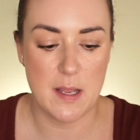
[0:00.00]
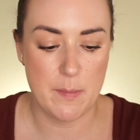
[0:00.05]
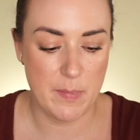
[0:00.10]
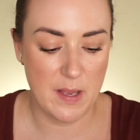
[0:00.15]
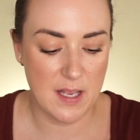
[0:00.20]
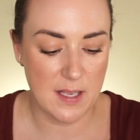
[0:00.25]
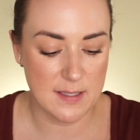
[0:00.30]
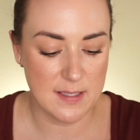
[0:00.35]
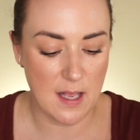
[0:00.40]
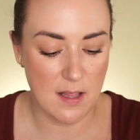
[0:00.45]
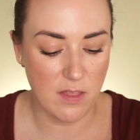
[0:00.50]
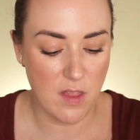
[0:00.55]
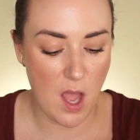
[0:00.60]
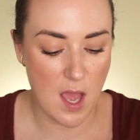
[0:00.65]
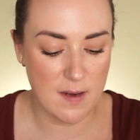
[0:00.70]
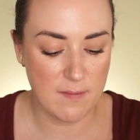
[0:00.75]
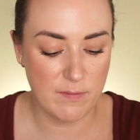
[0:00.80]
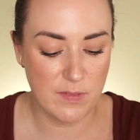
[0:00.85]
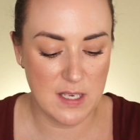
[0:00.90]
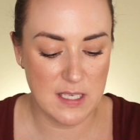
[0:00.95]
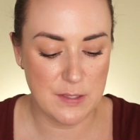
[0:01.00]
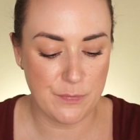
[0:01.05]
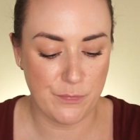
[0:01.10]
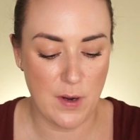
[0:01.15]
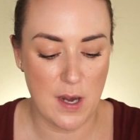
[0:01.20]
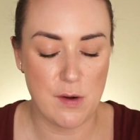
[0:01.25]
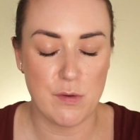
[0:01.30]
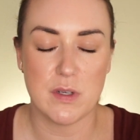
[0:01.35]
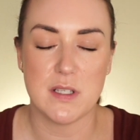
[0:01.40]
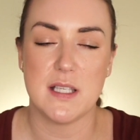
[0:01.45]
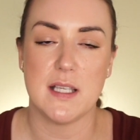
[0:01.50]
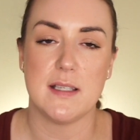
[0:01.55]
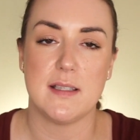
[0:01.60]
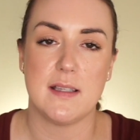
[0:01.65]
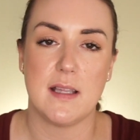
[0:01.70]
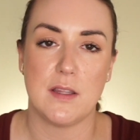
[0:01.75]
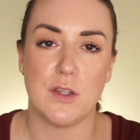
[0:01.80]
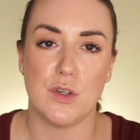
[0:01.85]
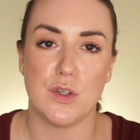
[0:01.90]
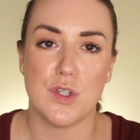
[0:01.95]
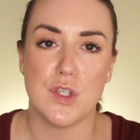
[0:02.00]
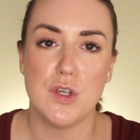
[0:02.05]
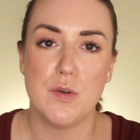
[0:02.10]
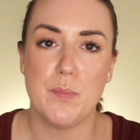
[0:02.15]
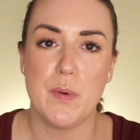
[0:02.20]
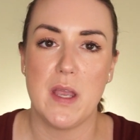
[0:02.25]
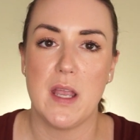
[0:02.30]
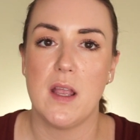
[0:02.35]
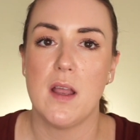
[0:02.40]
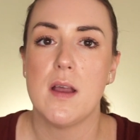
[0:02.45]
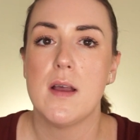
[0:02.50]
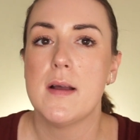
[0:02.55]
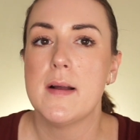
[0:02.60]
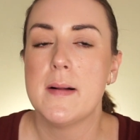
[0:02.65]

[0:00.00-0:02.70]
because a lot of these fragrances that they're duping